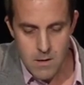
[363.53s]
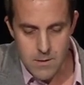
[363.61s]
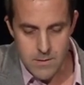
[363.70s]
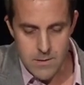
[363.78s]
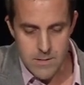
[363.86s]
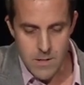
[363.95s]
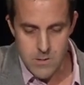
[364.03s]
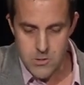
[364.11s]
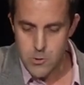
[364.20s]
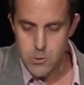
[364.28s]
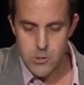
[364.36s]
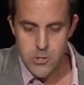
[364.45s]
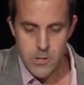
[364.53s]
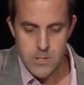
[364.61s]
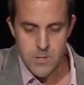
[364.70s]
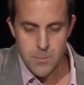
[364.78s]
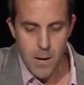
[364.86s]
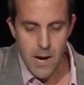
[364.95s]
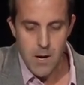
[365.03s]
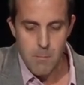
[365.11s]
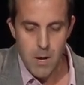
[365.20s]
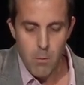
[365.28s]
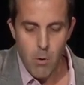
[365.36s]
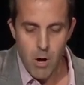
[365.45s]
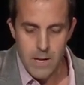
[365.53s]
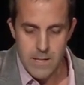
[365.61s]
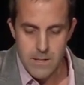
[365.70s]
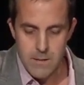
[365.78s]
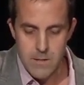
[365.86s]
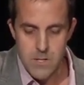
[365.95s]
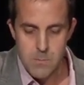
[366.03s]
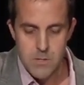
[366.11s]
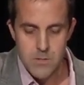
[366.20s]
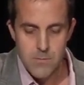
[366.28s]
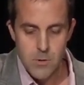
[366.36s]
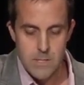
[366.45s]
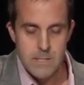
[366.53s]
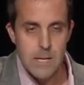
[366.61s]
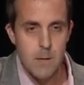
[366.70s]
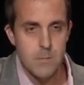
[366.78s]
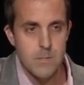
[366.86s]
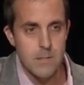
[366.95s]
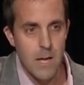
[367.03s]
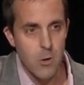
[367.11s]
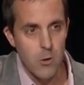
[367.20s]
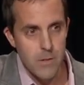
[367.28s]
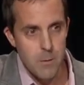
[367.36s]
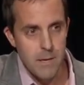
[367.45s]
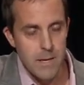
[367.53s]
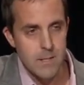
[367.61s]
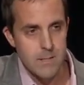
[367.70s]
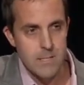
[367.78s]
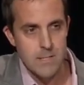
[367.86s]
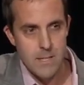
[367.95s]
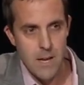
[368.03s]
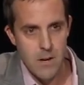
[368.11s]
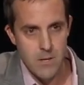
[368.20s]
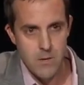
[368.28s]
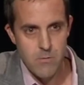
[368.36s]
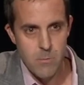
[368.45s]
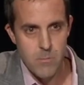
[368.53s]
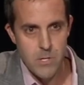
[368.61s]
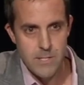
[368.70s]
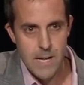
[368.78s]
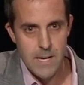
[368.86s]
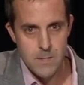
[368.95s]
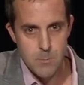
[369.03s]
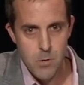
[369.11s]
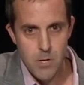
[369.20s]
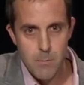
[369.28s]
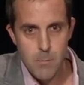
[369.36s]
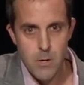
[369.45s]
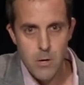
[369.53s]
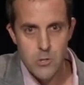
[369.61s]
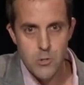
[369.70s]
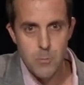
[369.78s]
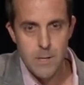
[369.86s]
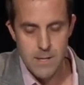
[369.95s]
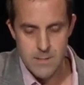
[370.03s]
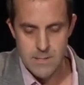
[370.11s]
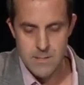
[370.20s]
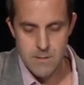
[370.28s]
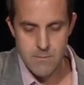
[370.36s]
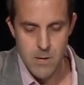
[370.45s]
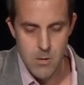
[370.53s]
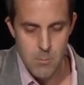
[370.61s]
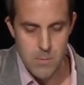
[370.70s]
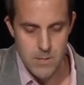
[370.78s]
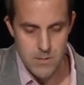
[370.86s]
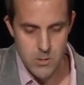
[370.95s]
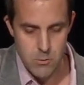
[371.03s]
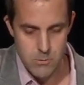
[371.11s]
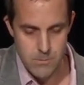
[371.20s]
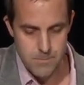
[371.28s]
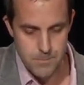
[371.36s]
These young students are inspired by walking in Lindeman's footsteps, not only because he's a character from their textbook, but also because he's a fellow Minnesotan.